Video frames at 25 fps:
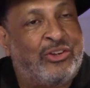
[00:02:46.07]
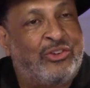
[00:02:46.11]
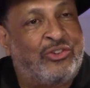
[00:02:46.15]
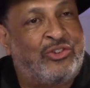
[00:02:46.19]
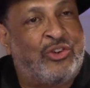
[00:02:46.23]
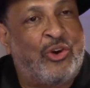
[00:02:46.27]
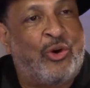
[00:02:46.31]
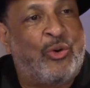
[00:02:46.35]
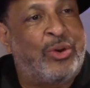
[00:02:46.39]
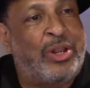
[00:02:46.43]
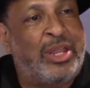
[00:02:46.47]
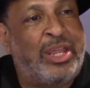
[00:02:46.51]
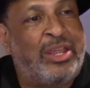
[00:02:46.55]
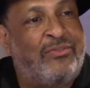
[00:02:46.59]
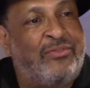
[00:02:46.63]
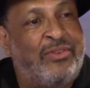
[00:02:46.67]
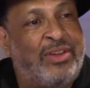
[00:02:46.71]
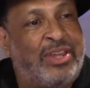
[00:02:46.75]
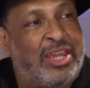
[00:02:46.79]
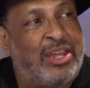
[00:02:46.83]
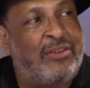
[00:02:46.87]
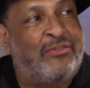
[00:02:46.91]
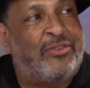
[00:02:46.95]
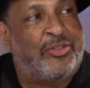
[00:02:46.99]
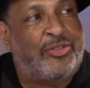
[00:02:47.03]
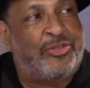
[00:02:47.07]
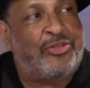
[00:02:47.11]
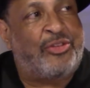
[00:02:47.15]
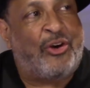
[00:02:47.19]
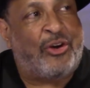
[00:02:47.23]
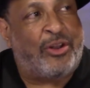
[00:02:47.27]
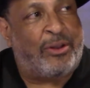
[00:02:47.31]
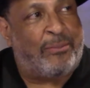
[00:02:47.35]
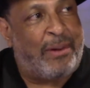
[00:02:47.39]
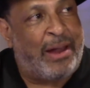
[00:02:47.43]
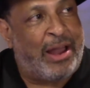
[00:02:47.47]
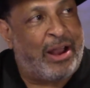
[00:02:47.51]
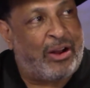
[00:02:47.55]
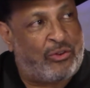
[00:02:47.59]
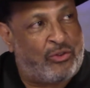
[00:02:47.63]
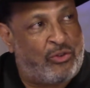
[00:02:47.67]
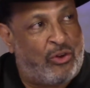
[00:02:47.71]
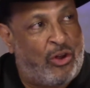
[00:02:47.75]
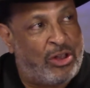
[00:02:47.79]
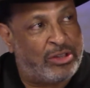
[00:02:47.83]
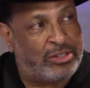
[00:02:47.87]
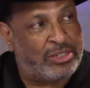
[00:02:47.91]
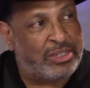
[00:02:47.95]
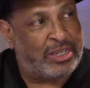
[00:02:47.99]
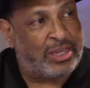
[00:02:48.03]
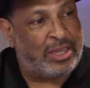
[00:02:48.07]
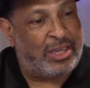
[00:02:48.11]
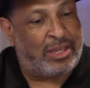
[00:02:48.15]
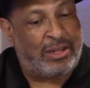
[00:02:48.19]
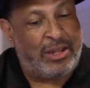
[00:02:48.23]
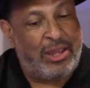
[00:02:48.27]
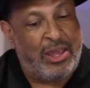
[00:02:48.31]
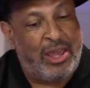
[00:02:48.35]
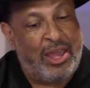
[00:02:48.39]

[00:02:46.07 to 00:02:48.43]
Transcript: don't even give a thought about crossing it.